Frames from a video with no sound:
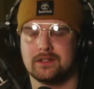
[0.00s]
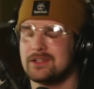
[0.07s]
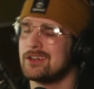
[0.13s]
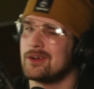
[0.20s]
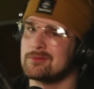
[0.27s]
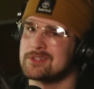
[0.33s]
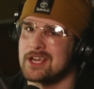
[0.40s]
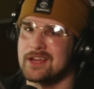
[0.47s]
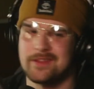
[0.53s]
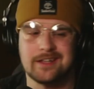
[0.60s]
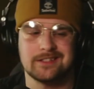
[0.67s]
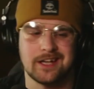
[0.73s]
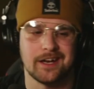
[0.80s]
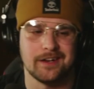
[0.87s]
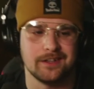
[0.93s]
You know what I'm saying?
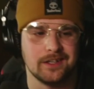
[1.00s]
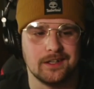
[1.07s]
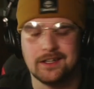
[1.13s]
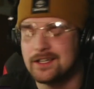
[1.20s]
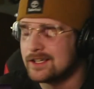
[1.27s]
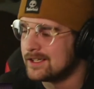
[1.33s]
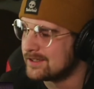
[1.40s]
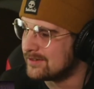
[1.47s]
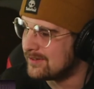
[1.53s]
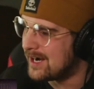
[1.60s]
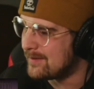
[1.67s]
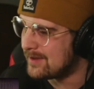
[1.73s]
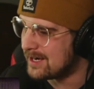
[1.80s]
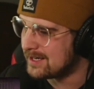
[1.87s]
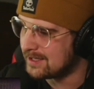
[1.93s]
That's kind of the
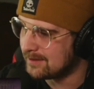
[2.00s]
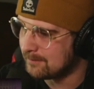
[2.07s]
vibe that I get.